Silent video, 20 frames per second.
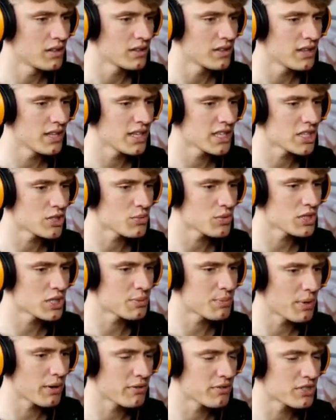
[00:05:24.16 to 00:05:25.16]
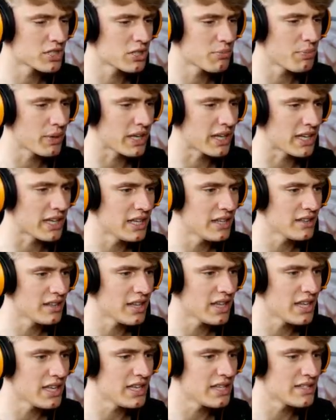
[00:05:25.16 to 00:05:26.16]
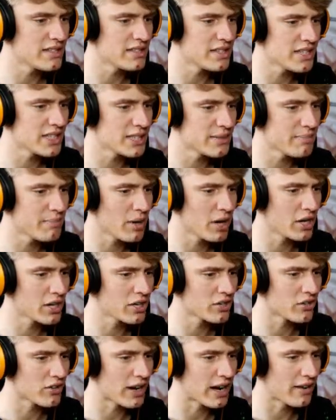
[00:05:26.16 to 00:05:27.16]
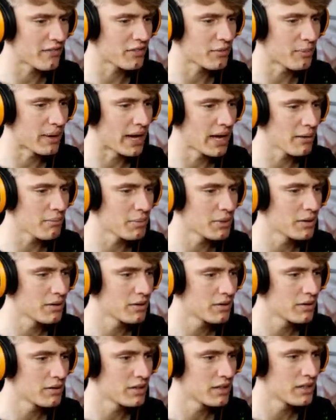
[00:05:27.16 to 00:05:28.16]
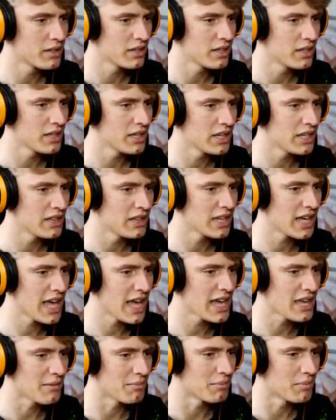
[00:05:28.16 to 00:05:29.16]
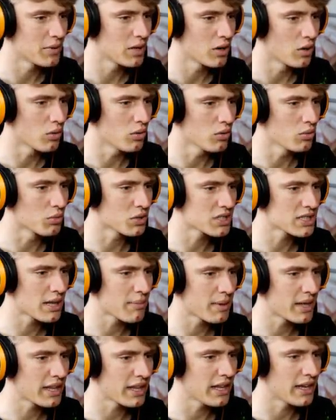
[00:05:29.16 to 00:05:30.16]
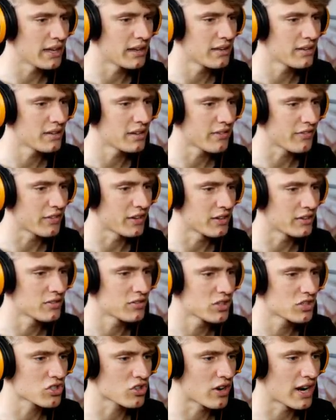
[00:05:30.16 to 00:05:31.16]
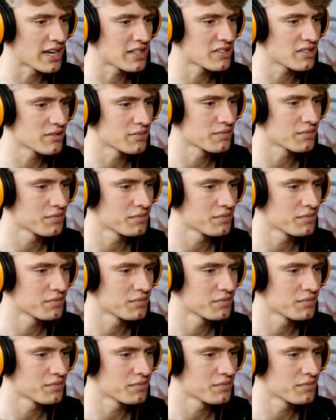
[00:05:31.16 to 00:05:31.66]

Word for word: This was supposed to be the easiest Minecraft map in the game. Oh, what's that back there? Nothing, just grass.